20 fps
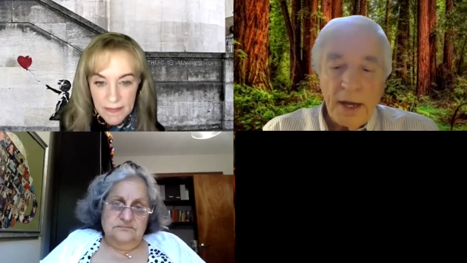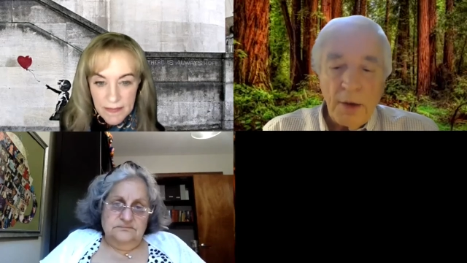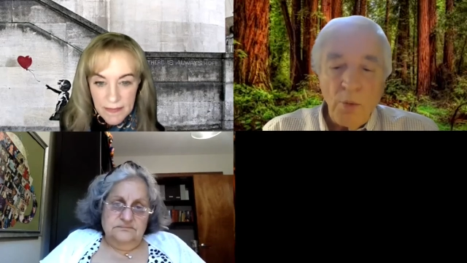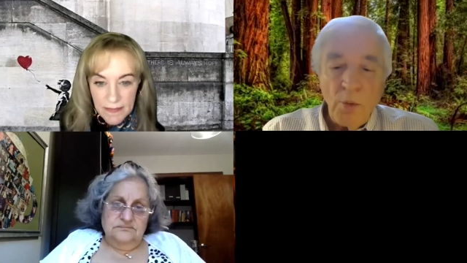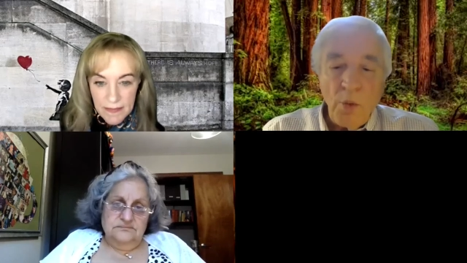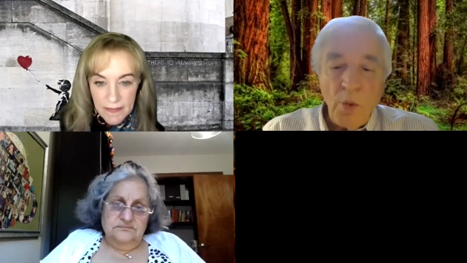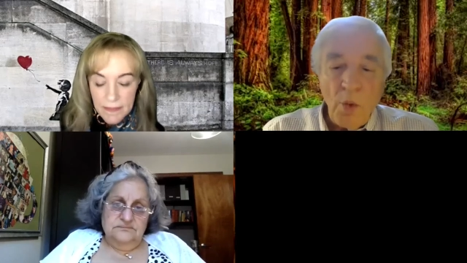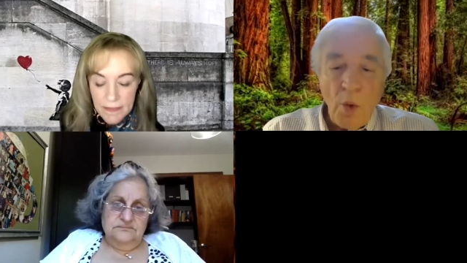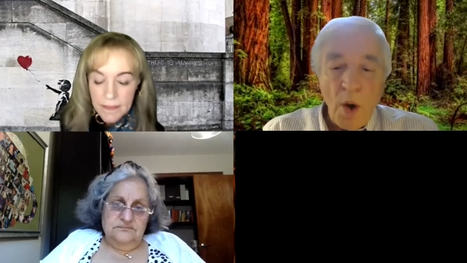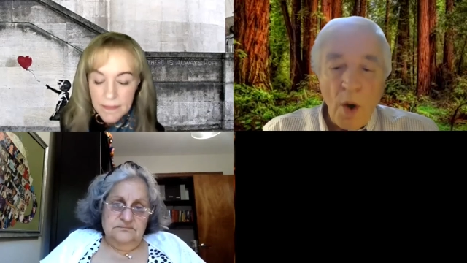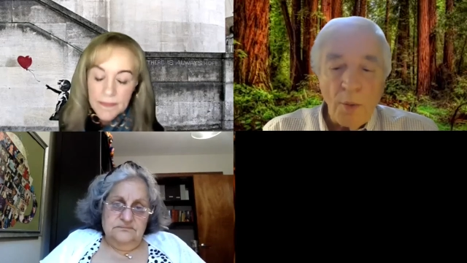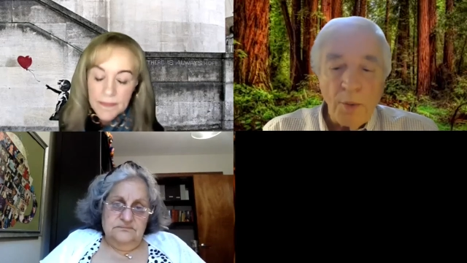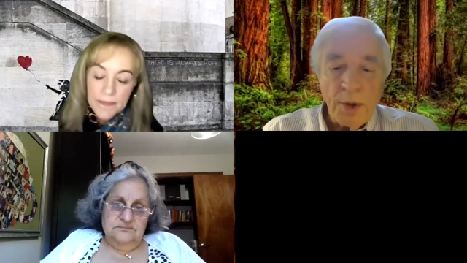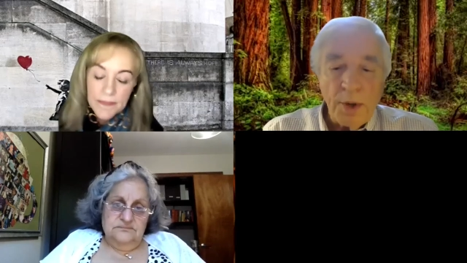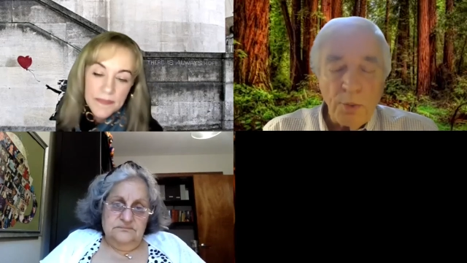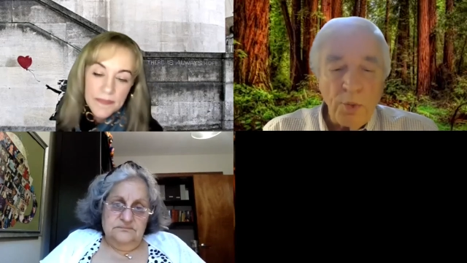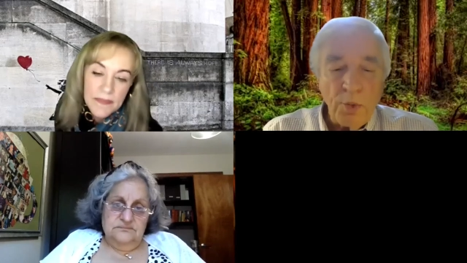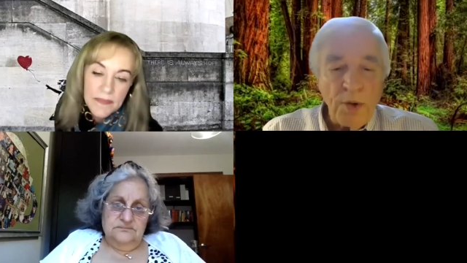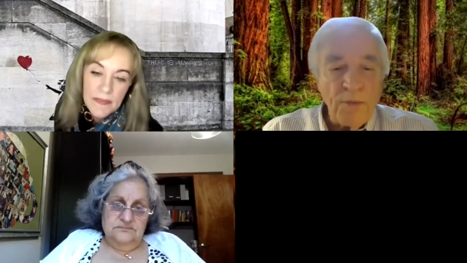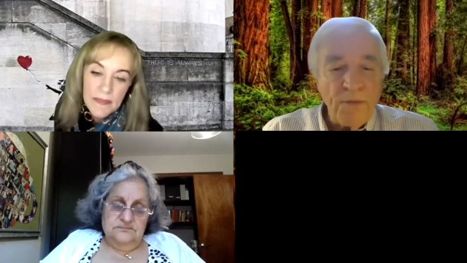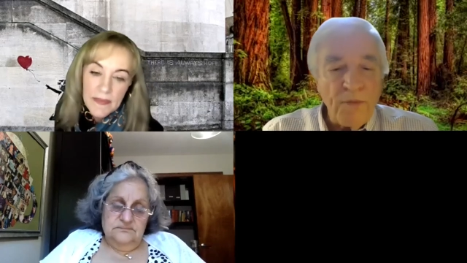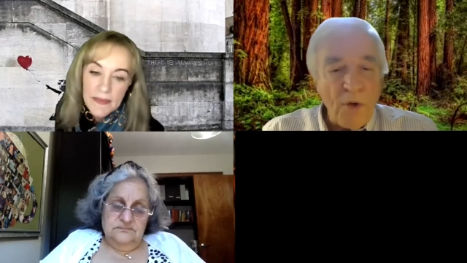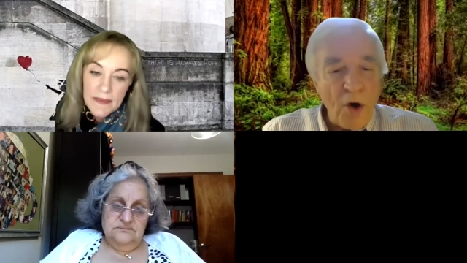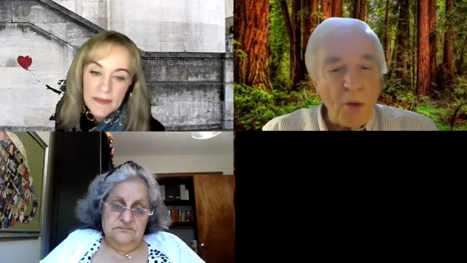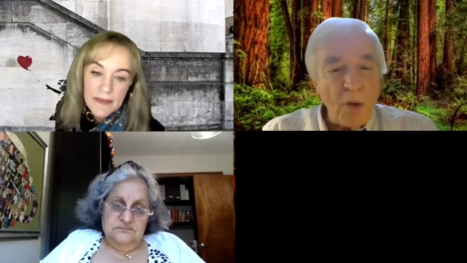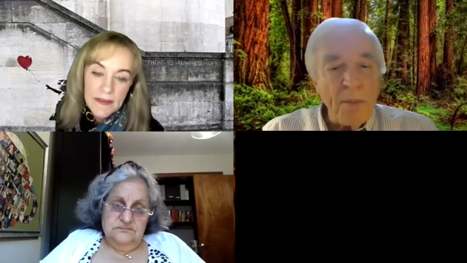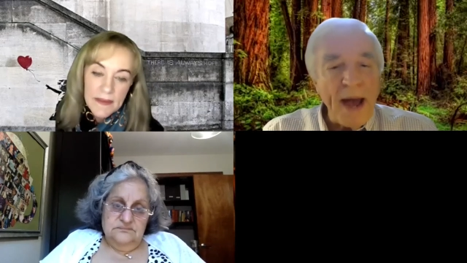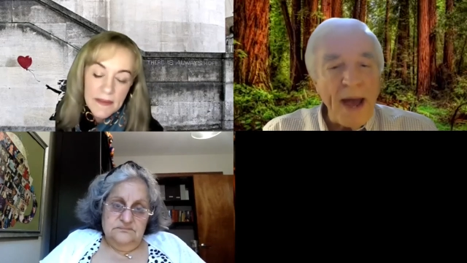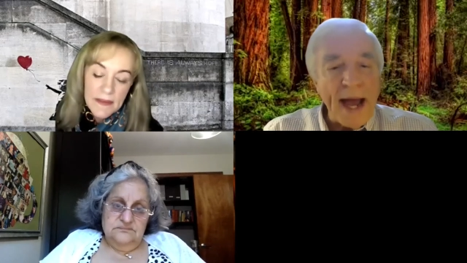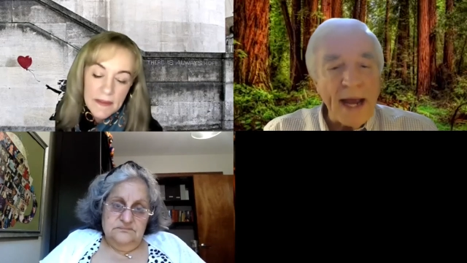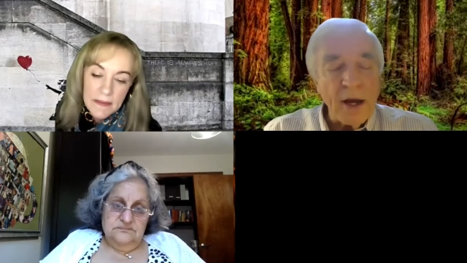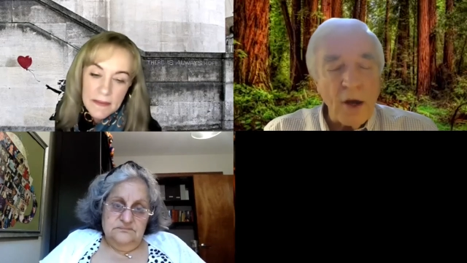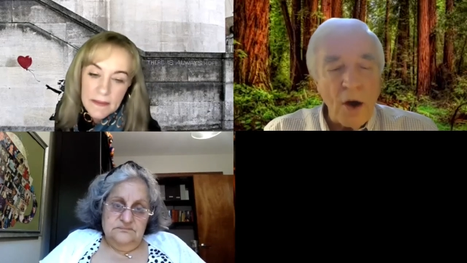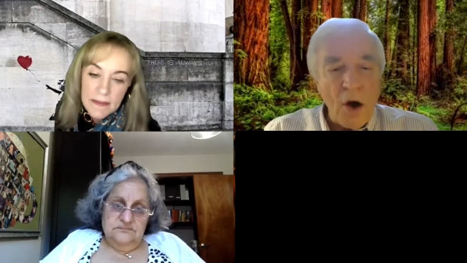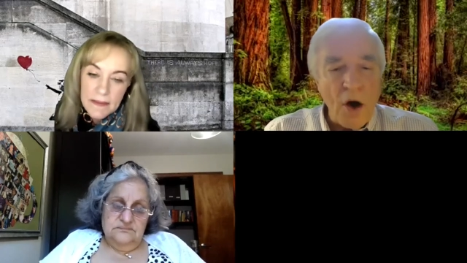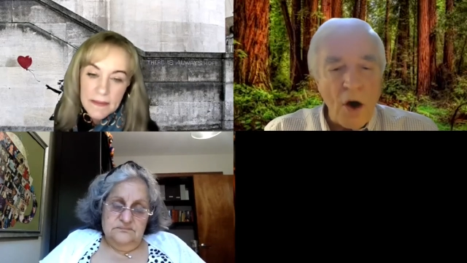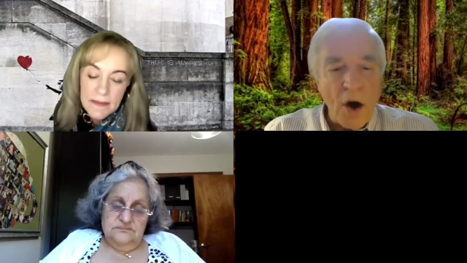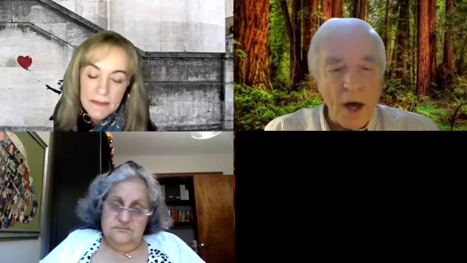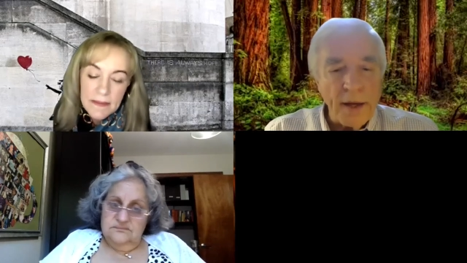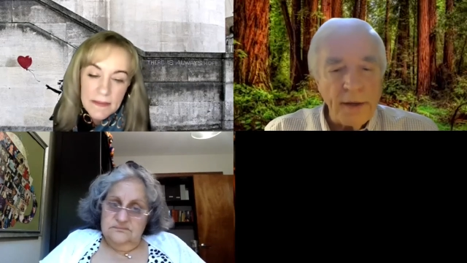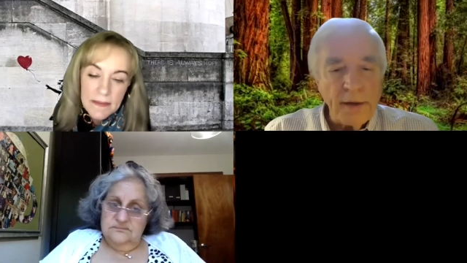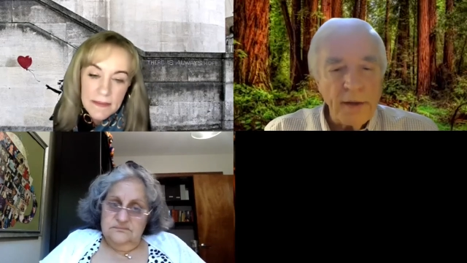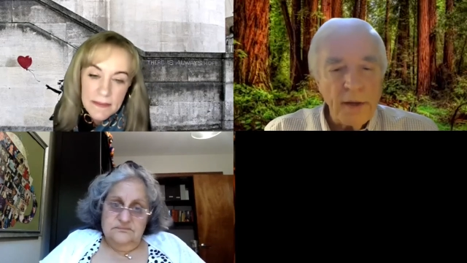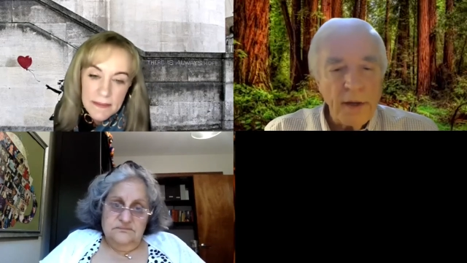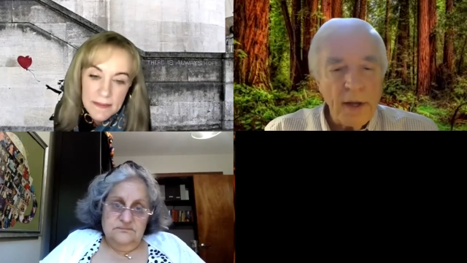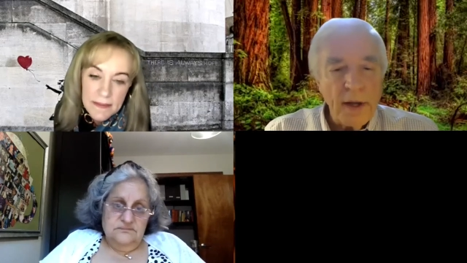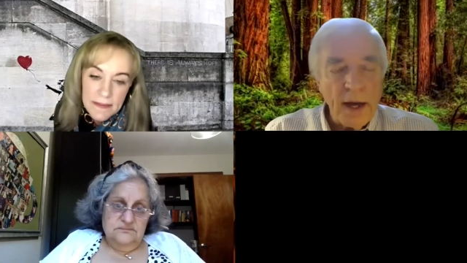Speaker 1: What we fall back on